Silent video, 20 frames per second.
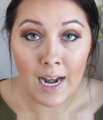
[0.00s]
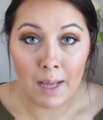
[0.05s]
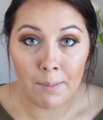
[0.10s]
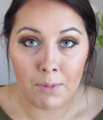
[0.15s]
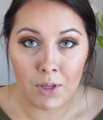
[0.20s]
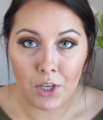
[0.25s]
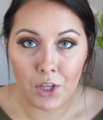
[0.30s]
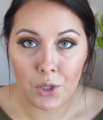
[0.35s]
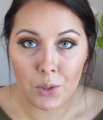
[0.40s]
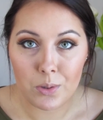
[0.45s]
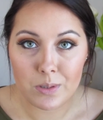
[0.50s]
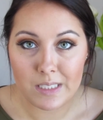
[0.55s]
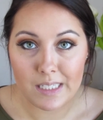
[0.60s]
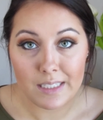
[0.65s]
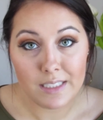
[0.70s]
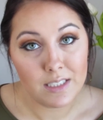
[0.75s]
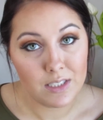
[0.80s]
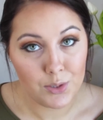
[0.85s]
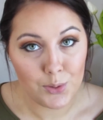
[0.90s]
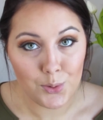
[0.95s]
And I'm going to use
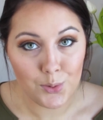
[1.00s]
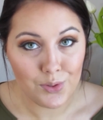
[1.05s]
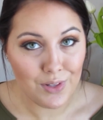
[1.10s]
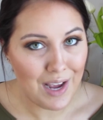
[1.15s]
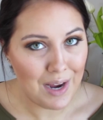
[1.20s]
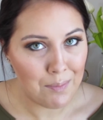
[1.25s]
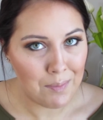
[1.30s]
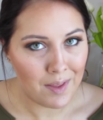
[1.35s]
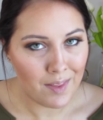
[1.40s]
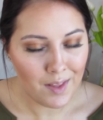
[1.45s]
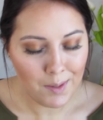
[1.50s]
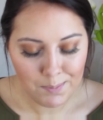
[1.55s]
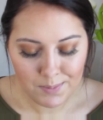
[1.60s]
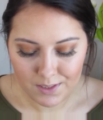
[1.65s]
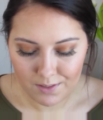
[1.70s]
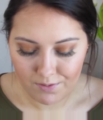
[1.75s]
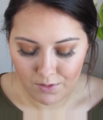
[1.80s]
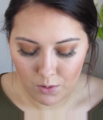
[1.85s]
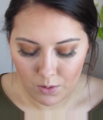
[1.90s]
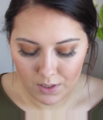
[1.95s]
this to line my lips,
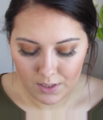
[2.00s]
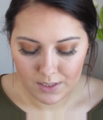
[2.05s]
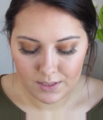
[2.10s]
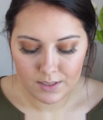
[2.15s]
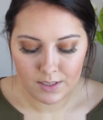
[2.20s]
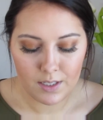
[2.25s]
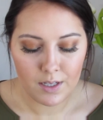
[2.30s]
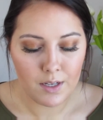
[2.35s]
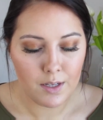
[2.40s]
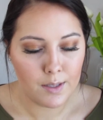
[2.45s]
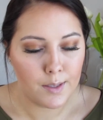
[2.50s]
of course.